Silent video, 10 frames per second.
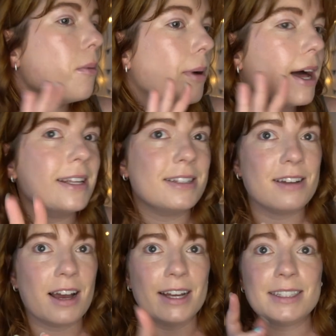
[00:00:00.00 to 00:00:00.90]
But it's
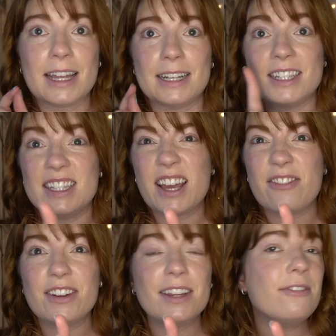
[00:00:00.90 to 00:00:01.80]
nice and it's
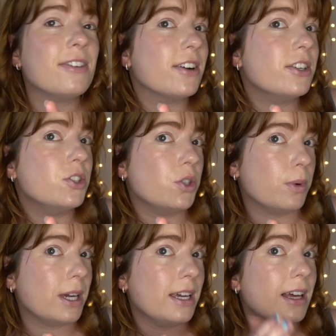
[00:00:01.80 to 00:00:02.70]
definitely very
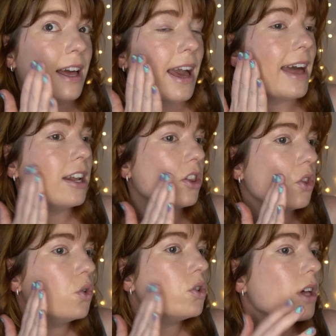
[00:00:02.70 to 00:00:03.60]
dewy and it
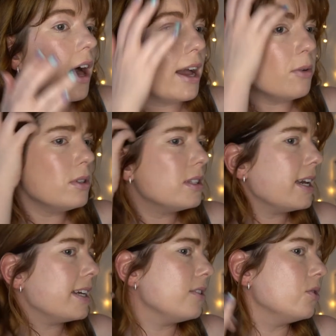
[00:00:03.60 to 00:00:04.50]
looks, I would
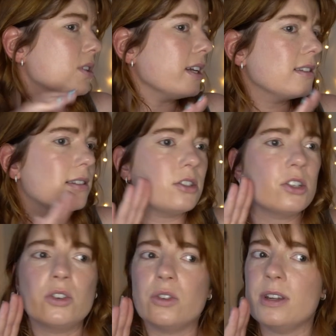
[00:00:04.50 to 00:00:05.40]
say it looks like such a
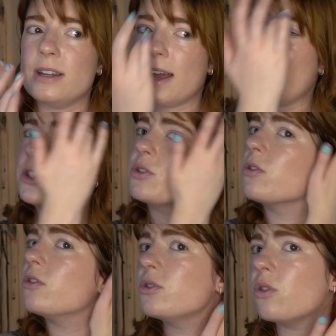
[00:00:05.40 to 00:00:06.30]
good
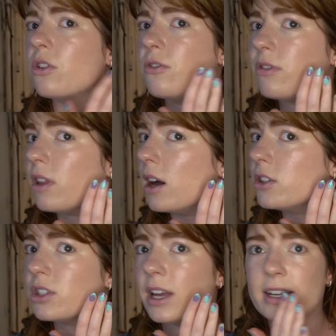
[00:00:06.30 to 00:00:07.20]
natural sort of
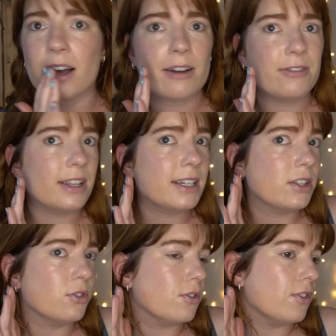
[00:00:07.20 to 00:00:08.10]
flush. Like I feel like it
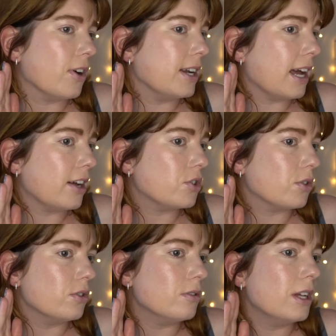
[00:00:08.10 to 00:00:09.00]
looks very
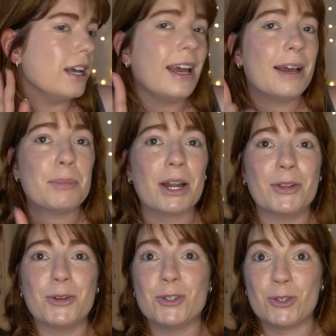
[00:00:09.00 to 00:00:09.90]
natural, but I
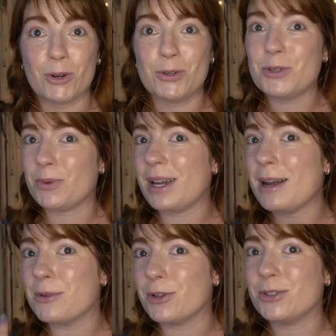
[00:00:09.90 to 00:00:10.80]
look so dewy.
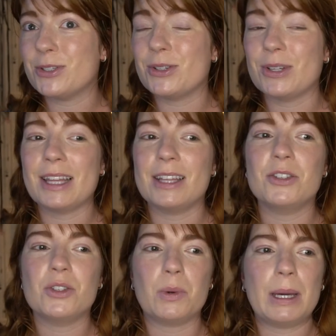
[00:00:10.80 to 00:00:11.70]
I'm not used to looking
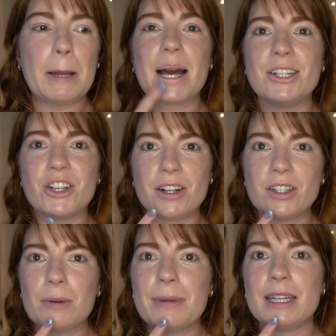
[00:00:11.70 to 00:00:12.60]
this dewy. I chucked
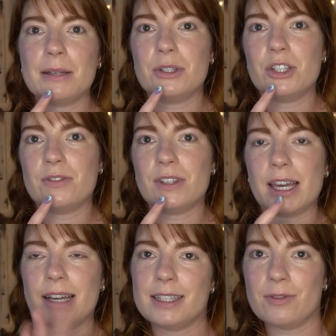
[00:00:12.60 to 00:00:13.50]
it on my lips just for
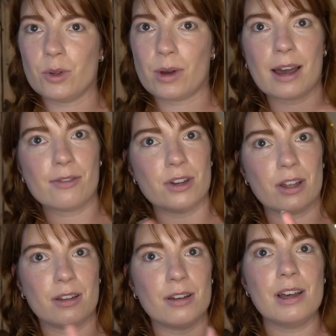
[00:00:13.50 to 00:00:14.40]
kicks, even though I have
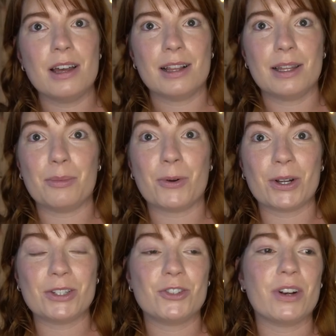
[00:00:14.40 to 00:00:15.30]
another lip
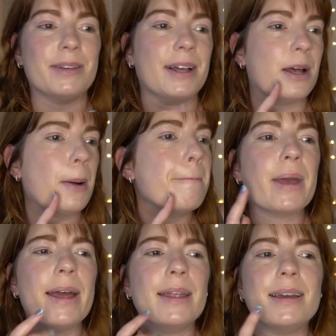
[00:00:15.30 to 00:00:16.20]
product to try later.
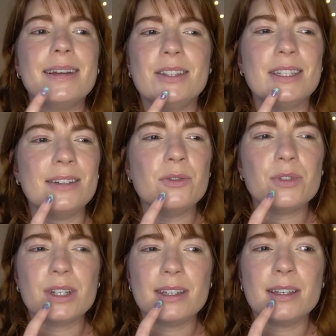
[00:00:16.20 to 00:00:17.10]
And it didn't
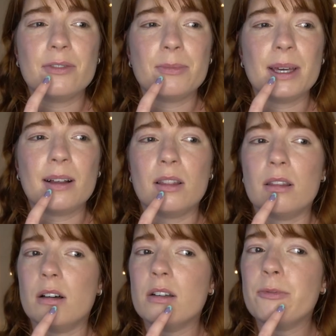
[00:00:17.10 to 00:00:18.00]
really give me a
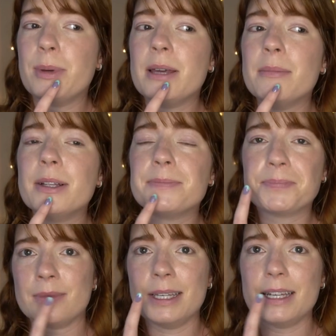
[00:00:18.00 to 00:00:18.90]
lot of pigment
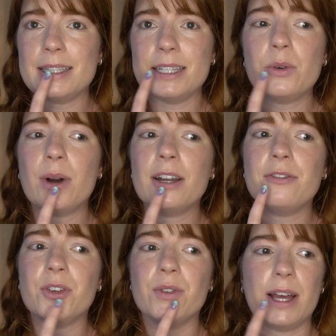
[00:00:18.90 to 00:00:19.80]
and I did quite a
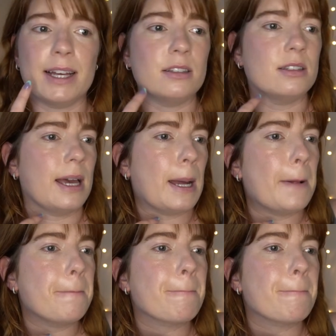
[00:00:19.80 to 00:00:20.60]
few layers there.